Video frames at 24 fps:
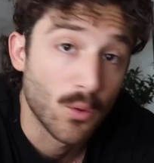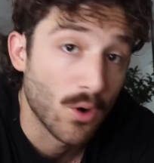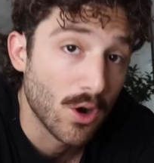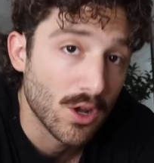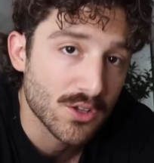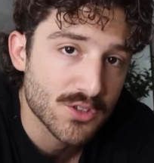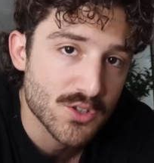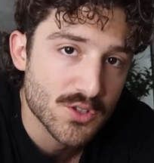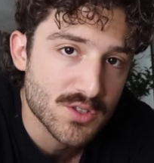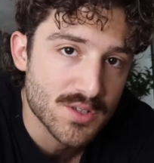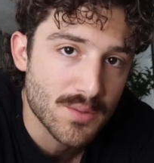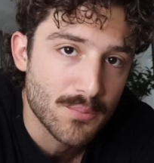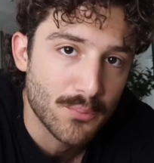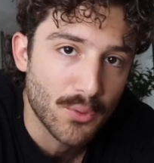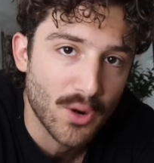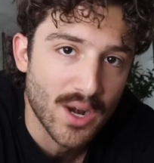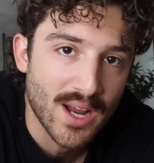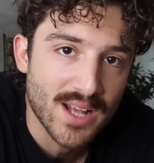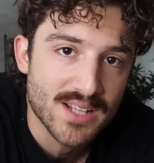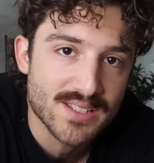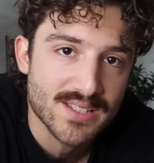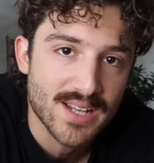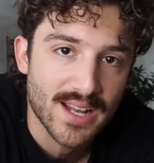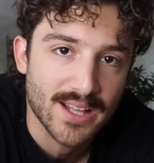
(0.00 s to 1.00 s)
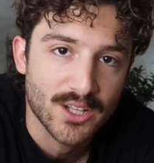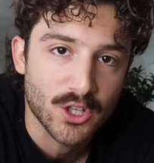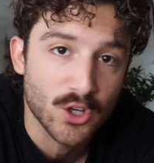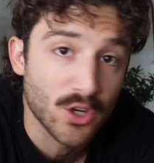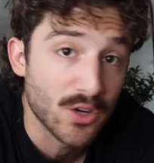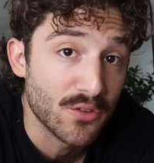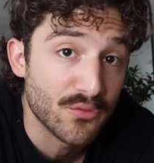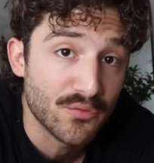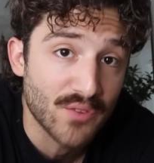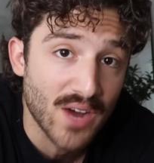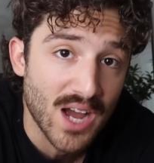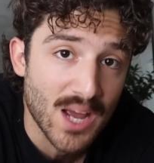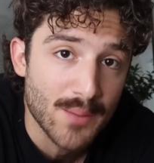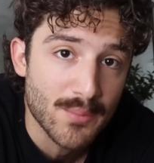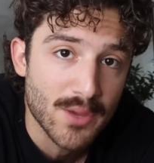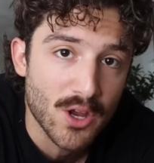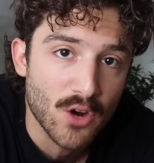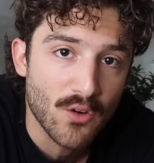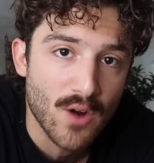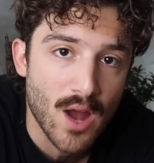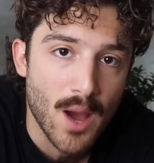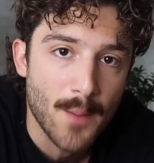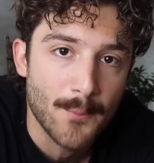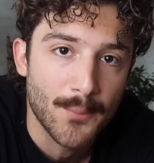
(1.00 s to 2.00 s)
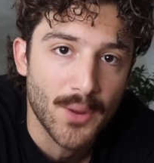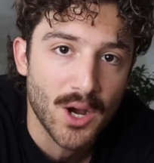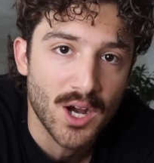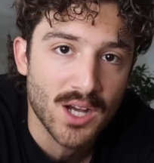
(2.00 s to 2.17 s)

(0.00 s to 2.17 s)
were also some brands that I couldn't find me around